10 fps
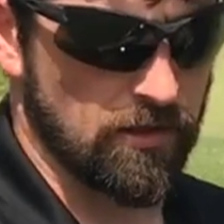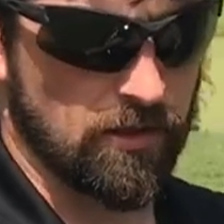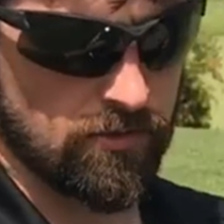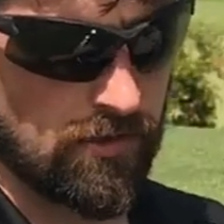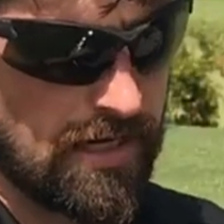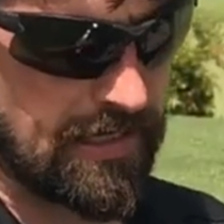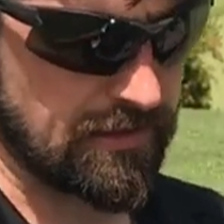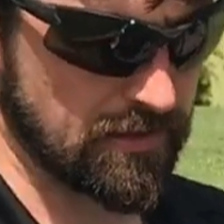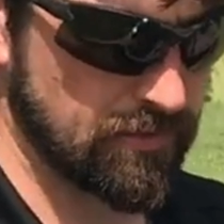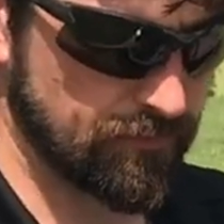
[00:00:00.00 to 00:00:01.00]
All right.
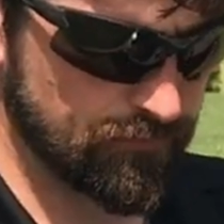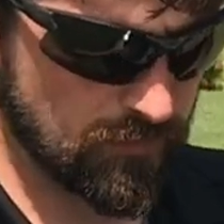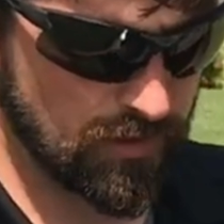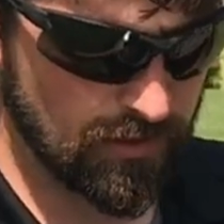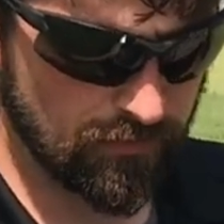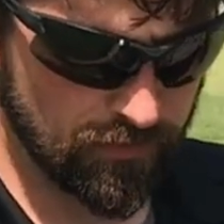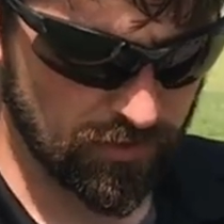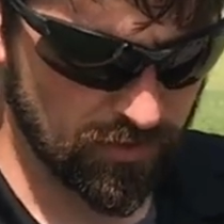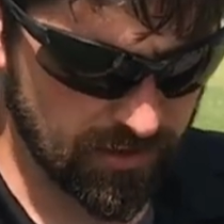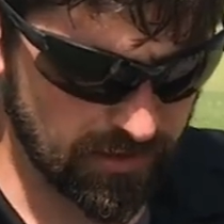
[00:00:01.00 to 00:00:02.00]
If you
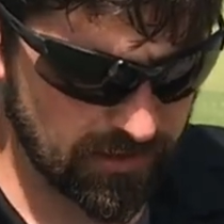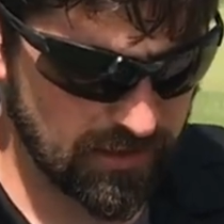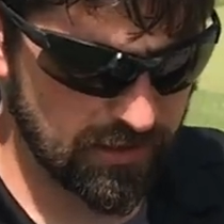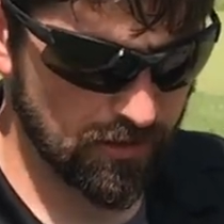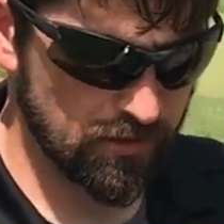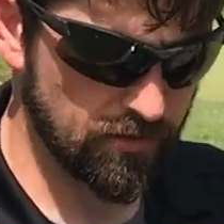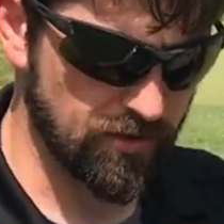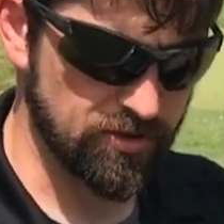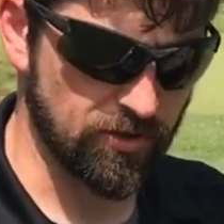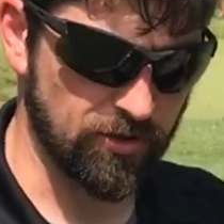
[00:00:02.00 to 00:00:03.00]
look in here,
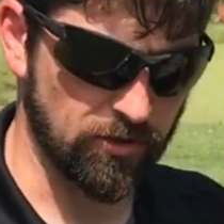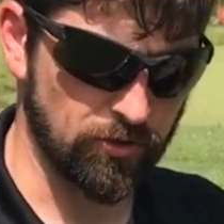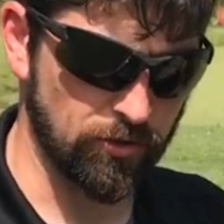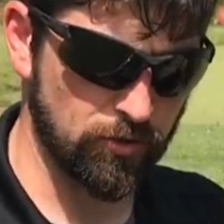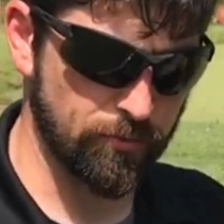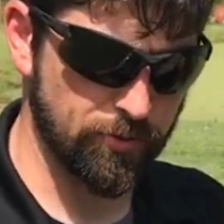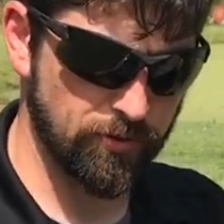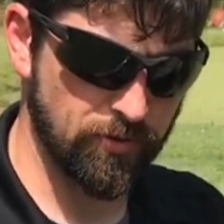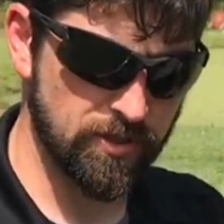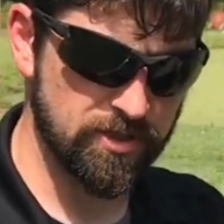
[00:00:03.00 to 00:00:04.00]
there's a little loop.
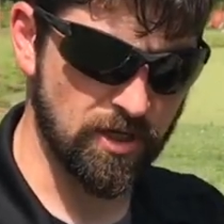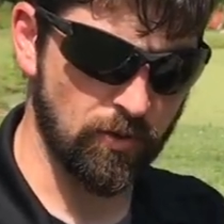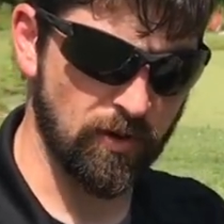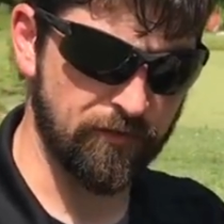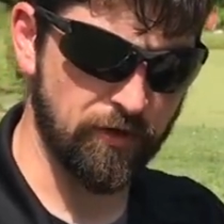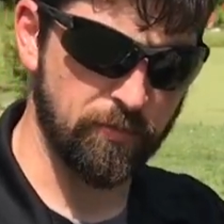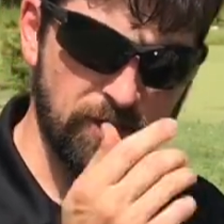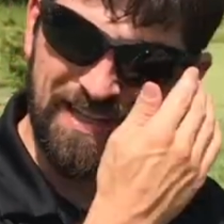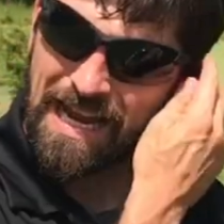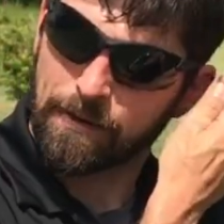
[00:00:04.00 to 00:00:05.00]
So uh, if you put
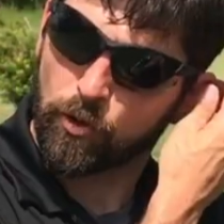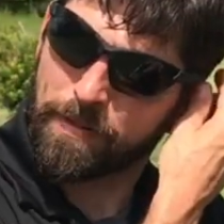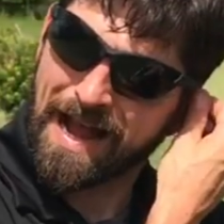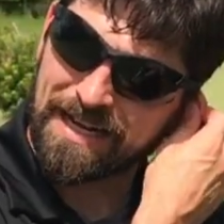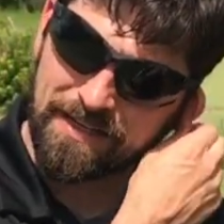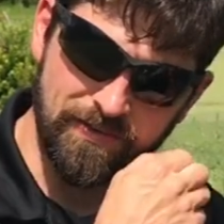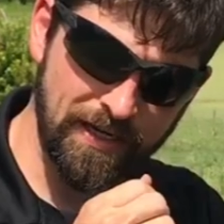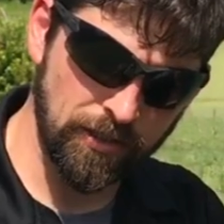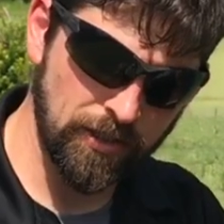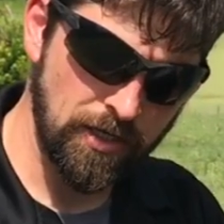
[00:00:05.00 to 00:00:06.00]
a camelback in
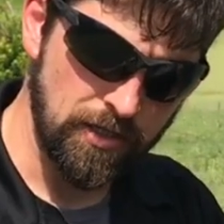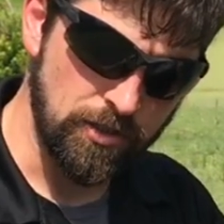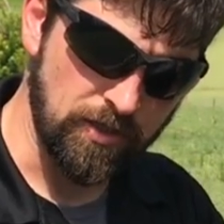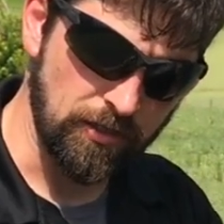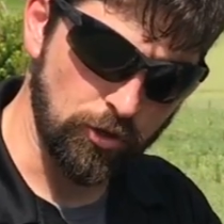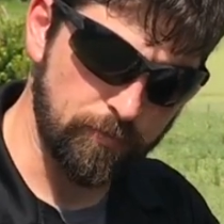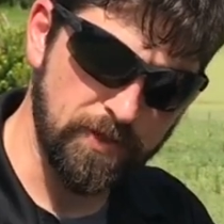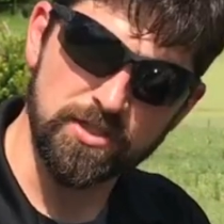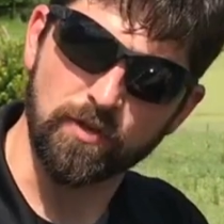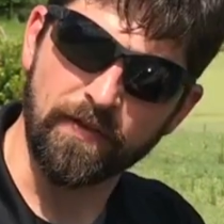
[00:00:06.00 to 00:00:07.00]
there, you can loop
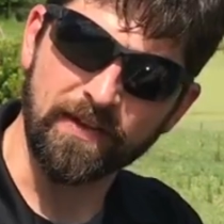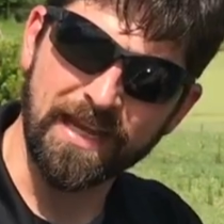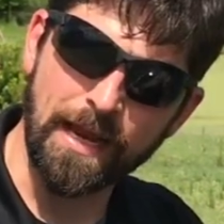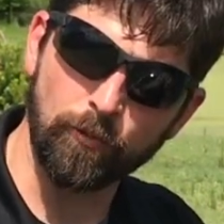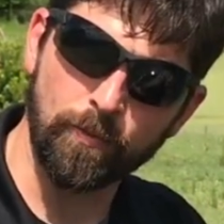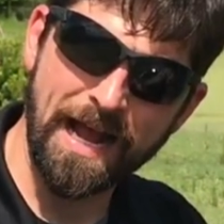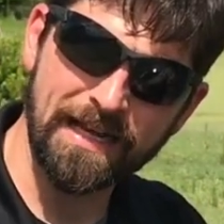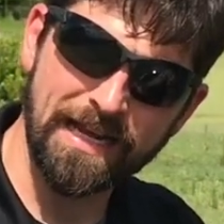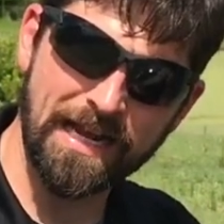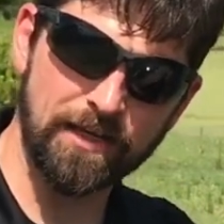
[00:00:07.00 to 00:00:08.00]
this around the
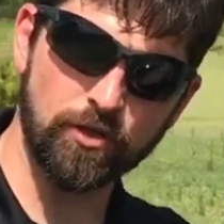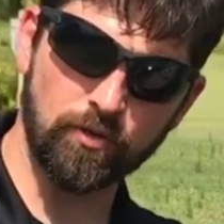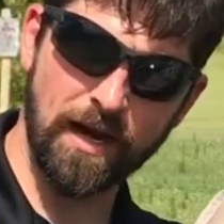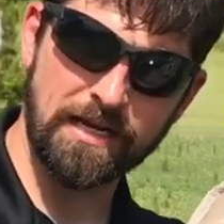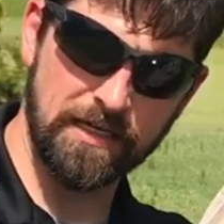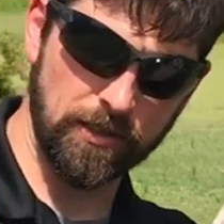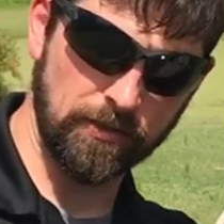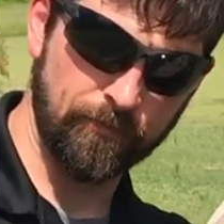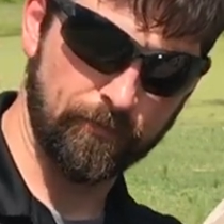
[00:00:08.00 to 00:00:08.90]
camelback handle right here.